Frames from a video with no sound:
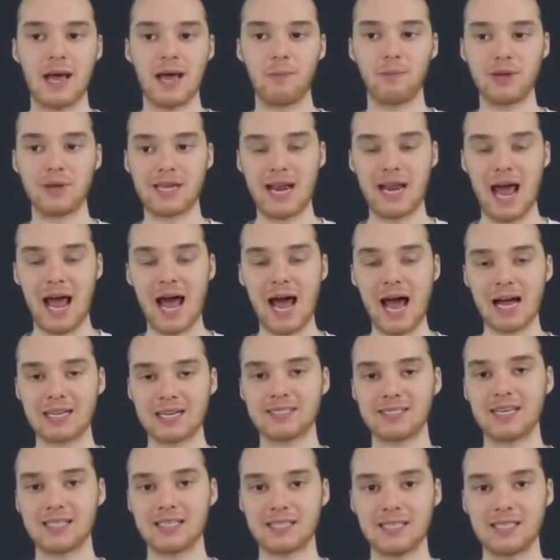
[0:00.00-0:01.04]
and we can
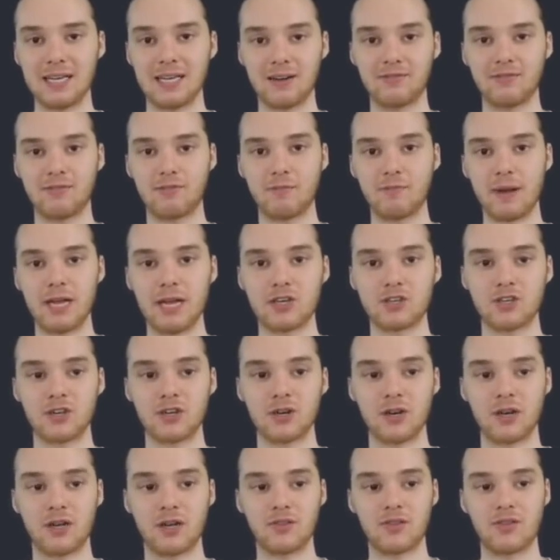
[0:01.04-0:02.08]
access the
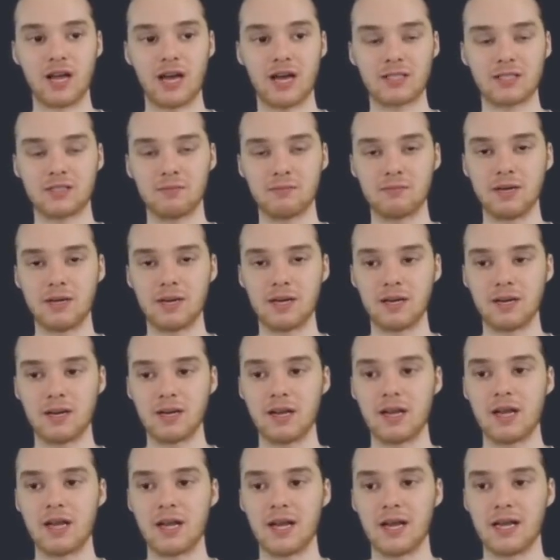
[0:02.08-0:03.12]
information that got submitted